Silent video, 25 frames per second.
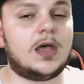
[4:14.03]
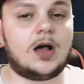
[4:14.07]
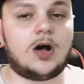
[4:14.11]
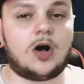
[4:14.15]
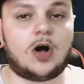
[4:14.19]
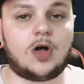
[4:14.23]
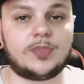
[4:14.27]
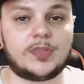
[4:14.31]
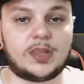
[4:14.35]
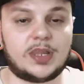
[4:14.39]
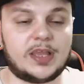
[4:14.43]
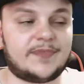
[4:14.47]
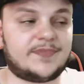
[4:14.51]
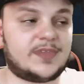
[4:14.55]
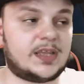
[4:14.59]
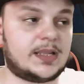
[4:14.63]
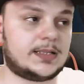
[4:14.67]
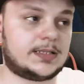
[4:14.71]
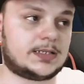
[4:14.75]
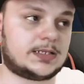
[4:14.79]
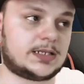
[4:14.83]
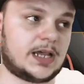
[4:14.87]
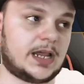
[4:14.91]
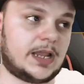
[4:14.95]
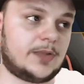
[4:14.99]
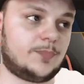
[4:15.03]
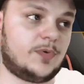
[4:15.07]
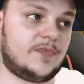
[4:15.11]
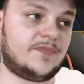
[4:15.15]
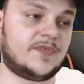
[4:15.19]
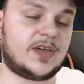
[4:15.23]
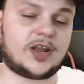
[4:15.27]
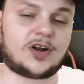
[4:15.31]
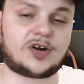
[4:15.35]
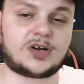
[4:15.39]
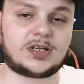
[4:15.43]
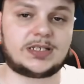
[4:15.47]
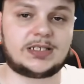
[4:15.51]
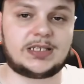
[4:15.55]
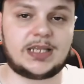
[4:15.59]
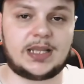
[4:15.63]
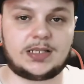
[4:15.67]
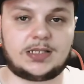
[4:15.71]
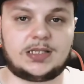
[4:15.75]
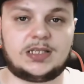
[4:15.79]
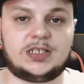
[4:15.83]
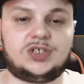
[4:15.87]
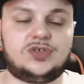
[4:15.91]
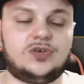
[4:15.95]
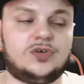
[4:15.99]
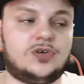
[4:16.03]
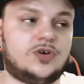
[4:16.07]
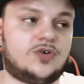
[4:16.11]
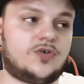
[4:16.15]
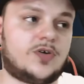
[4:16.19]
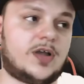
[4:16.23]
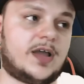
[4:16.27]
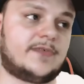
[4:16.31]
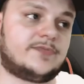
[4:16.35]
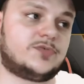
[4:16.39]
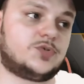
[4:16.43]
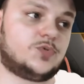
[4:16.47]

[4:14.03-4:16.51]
On the left hand side, we've got our sets that you can craft.